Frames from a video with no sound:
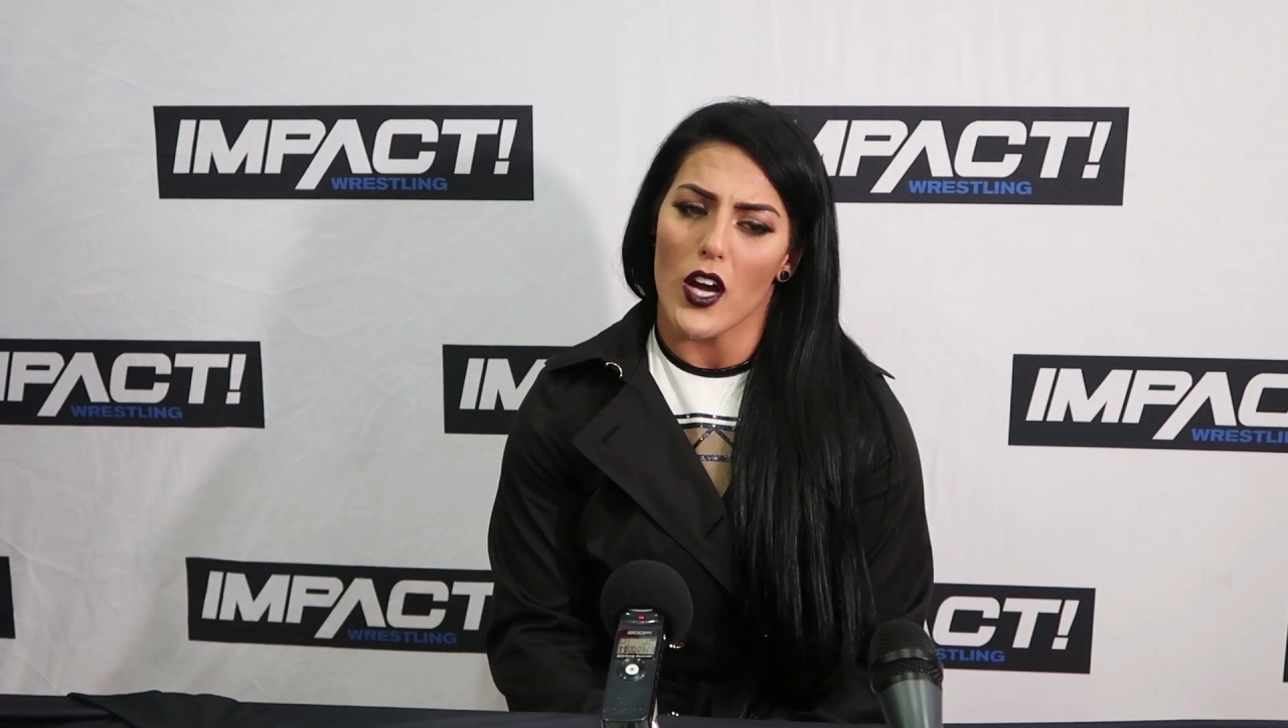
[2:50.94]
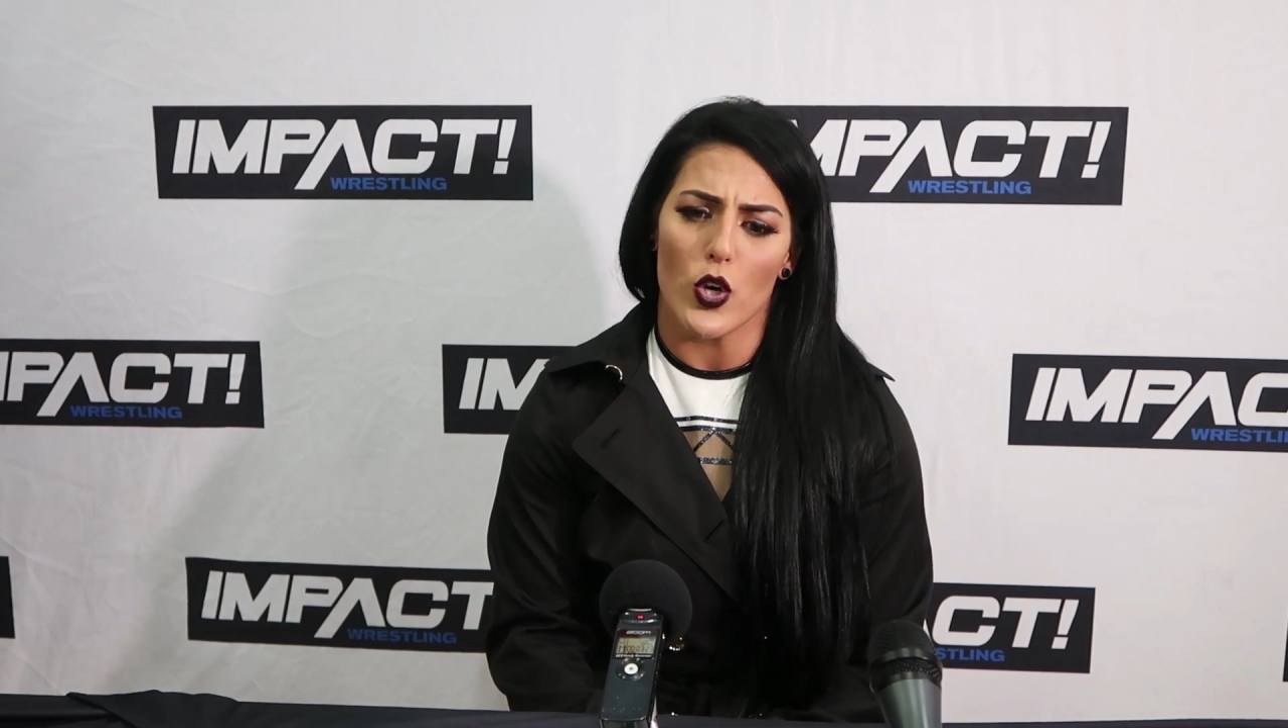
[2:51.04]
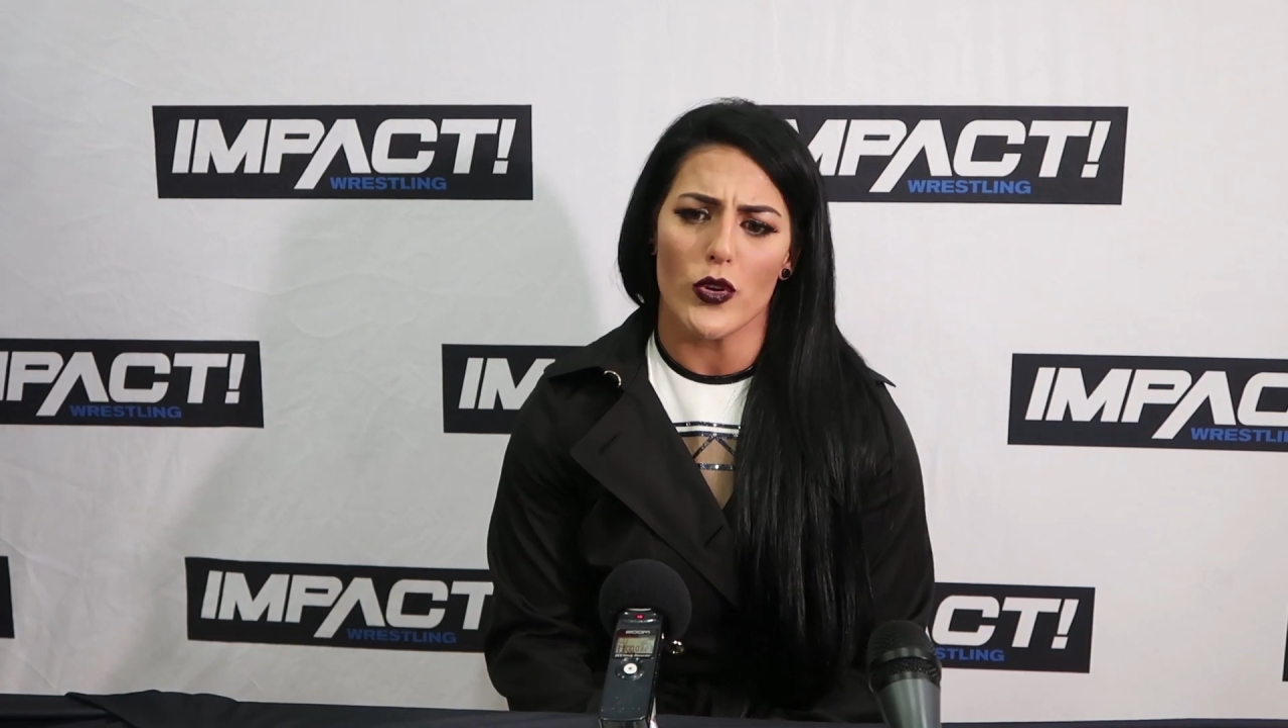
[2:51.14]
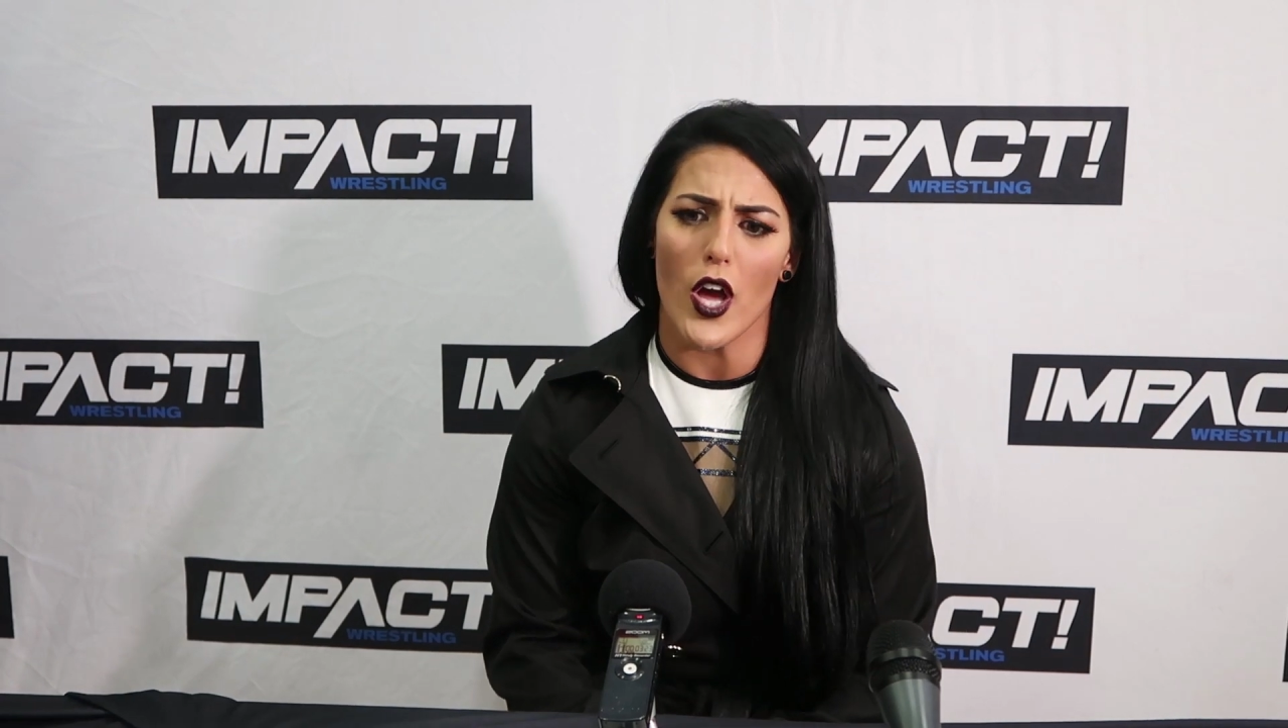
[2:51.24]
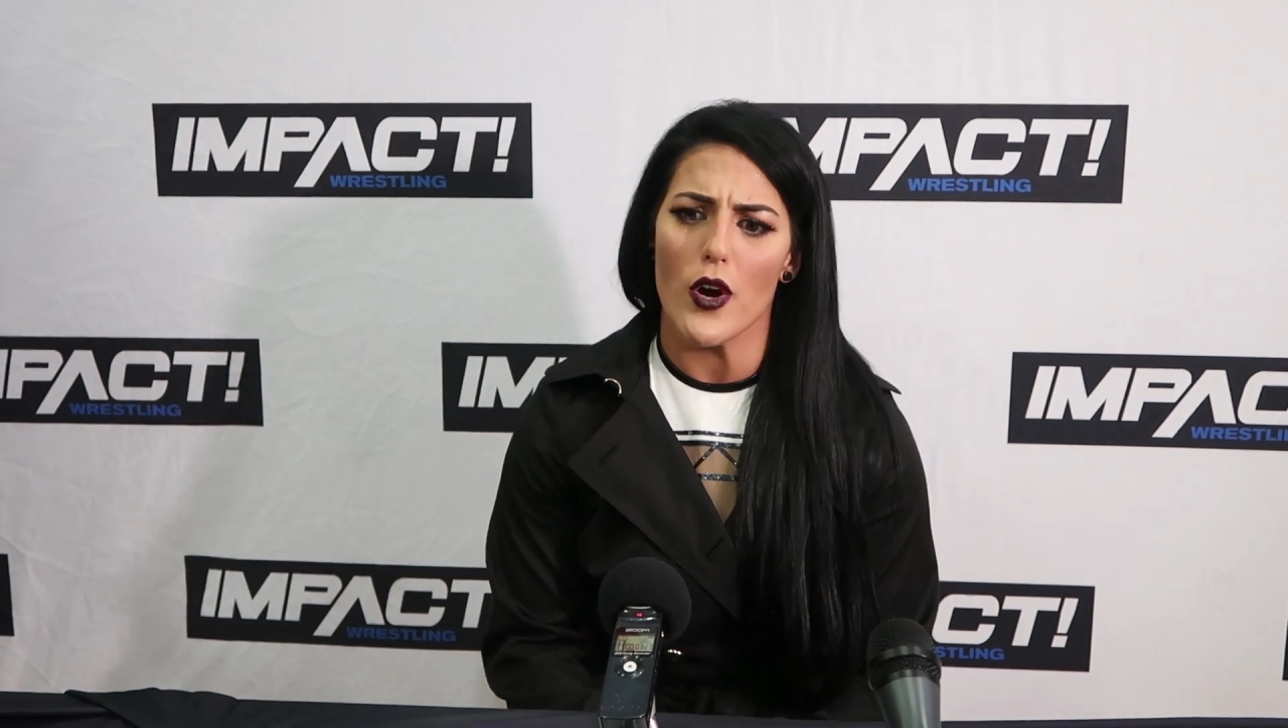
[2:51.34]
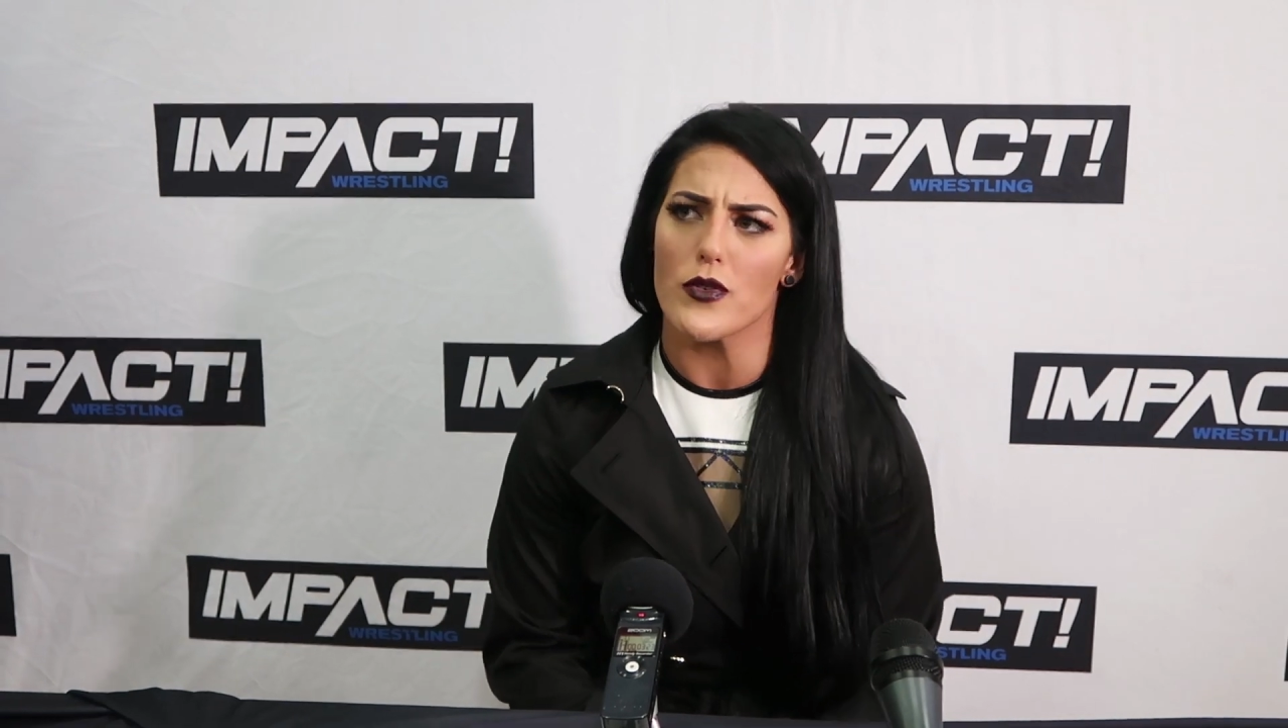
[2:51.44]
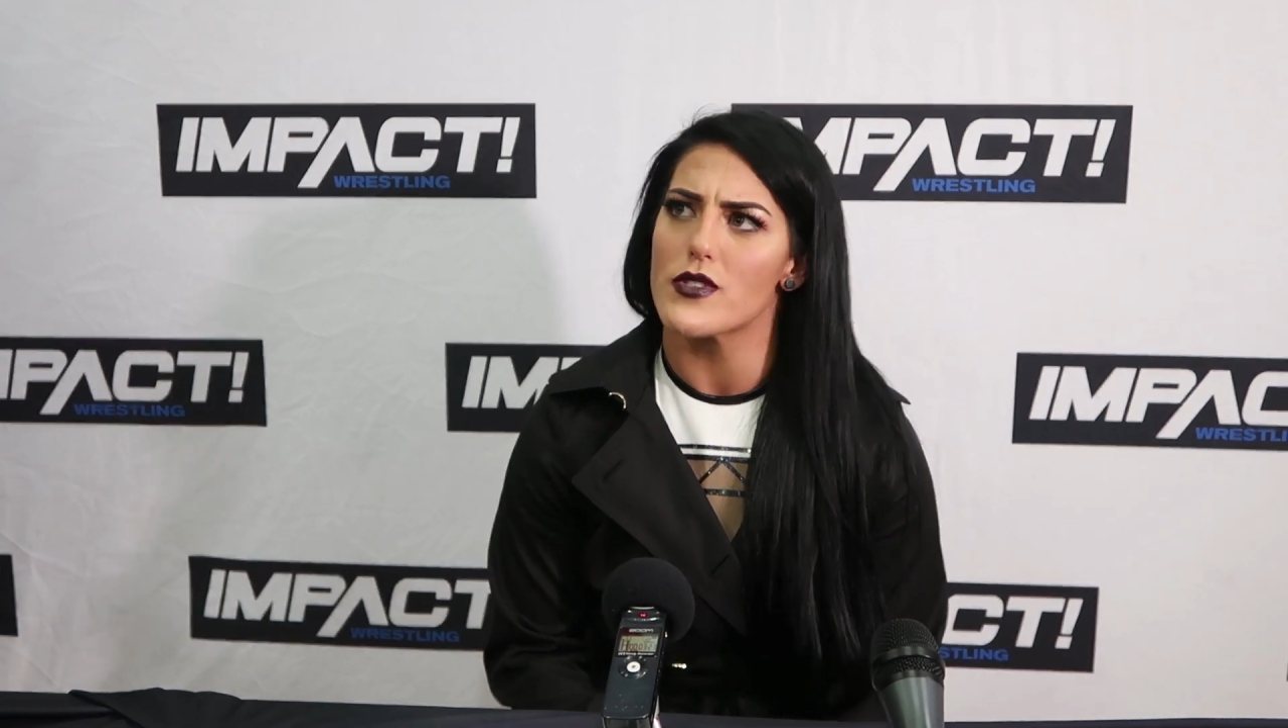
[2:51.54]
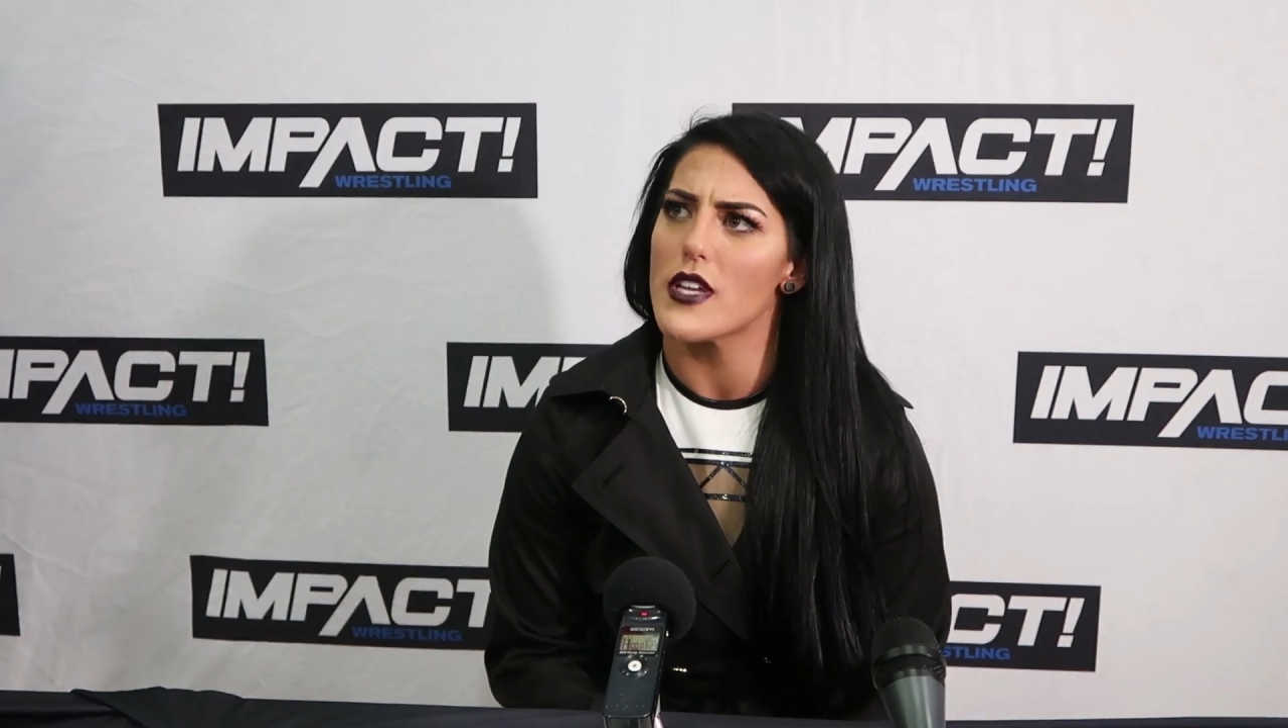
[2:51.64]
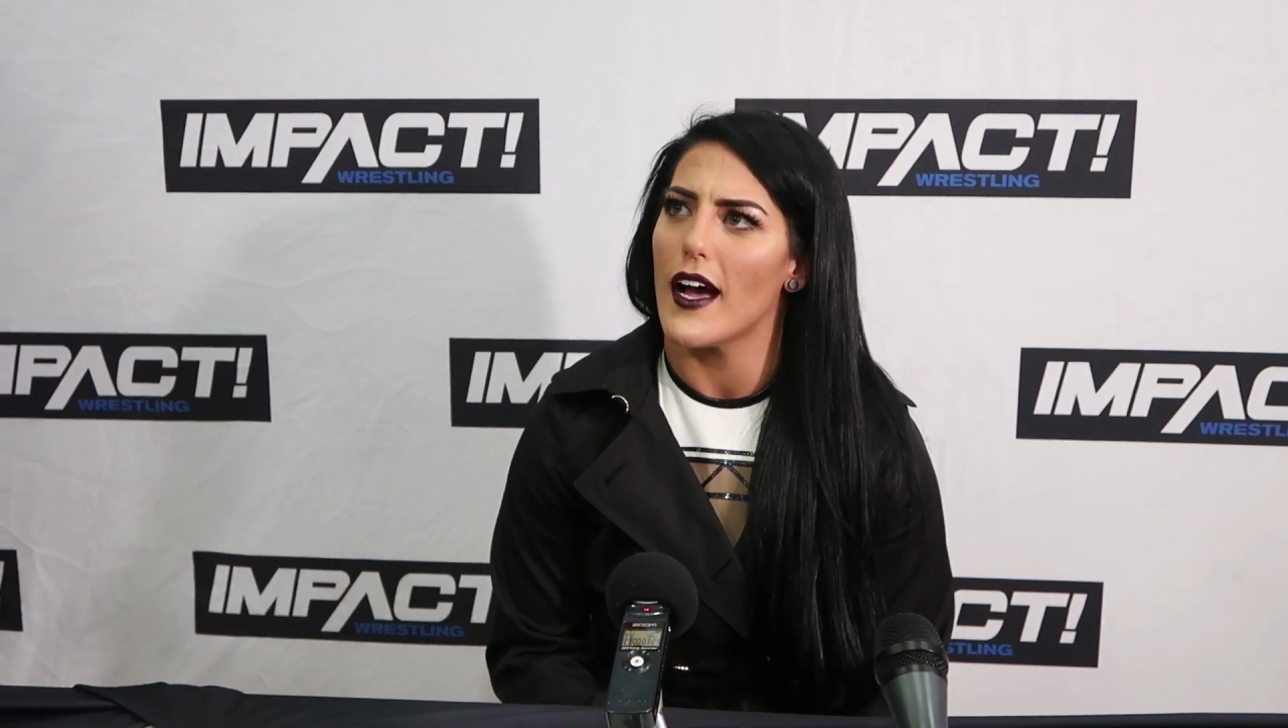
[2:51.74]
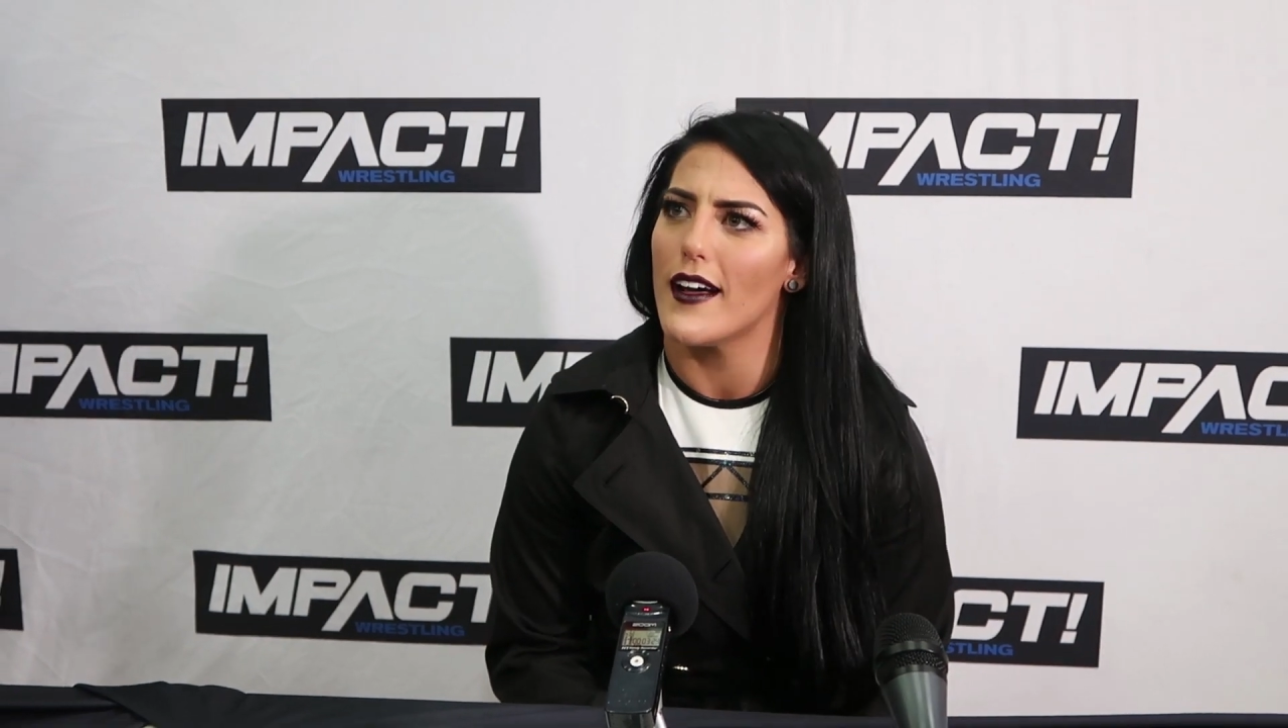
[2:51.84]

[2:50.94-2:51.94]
Who knows?